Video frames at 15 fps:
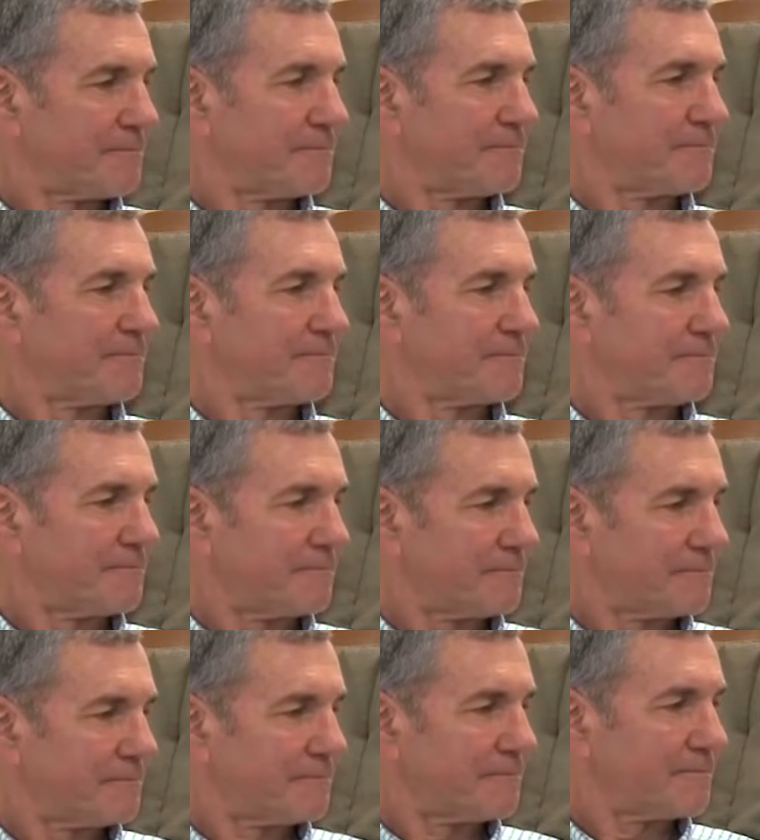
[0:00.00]

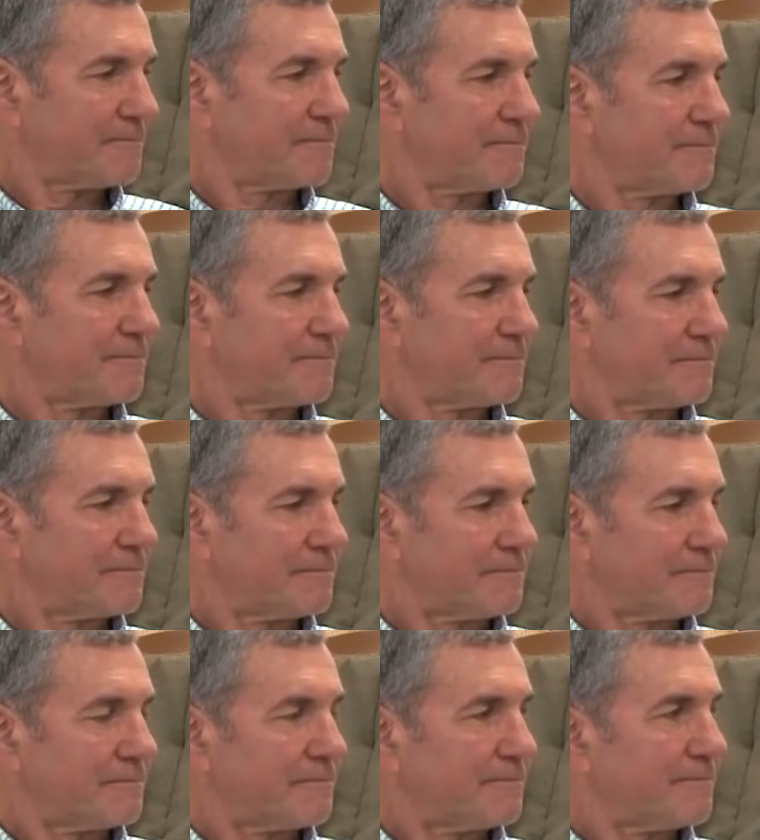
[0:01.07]

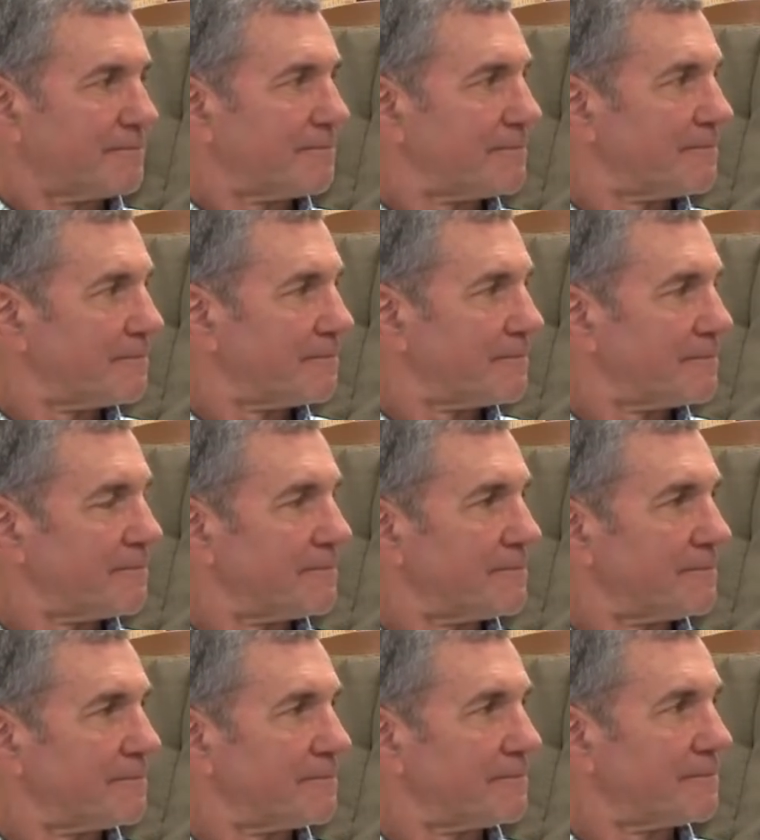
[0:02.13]

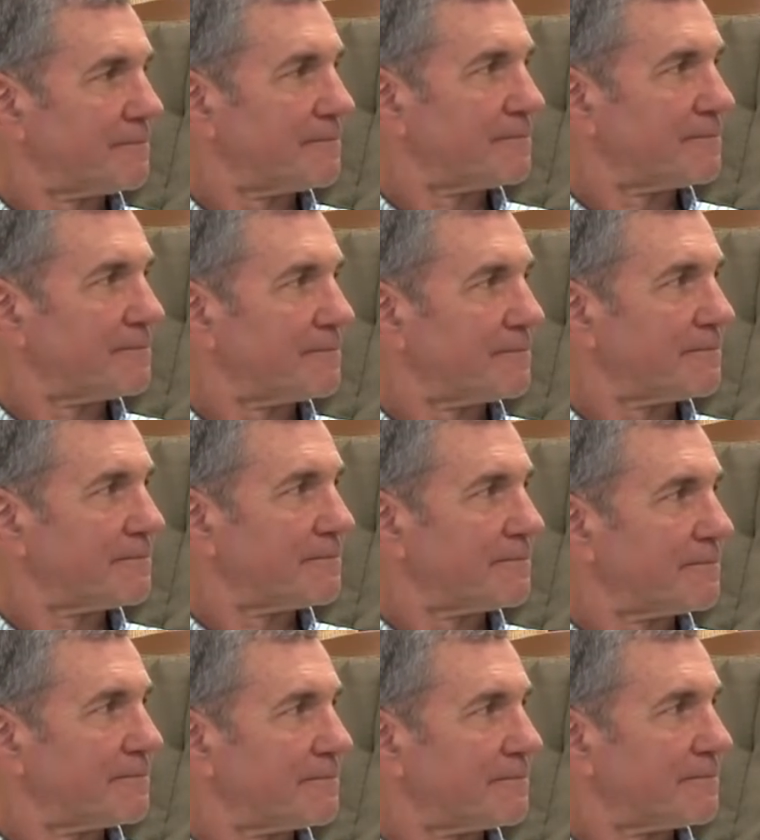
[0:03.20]

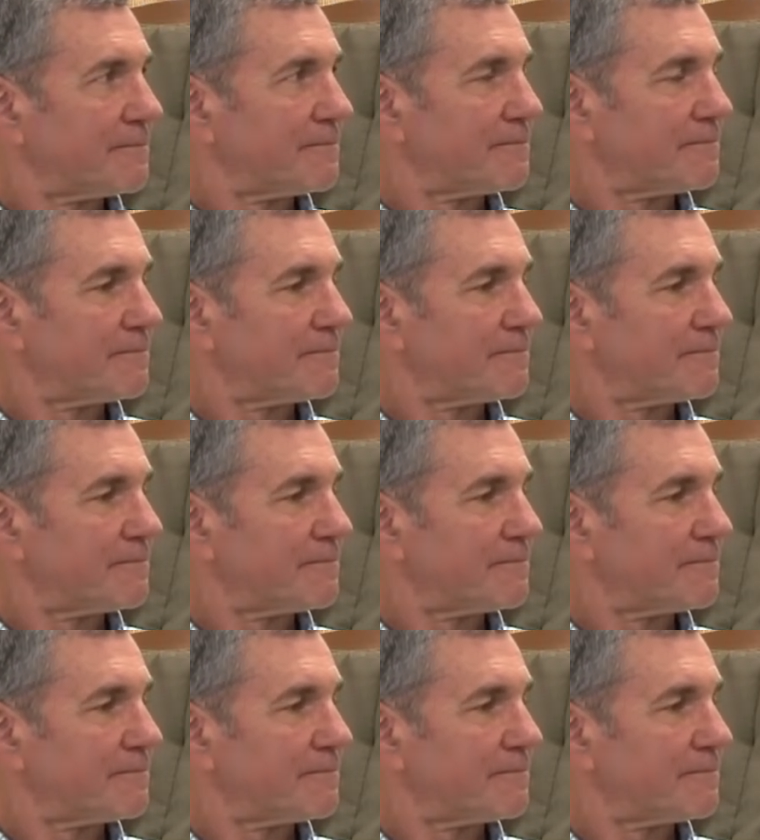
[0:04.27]
[no speech]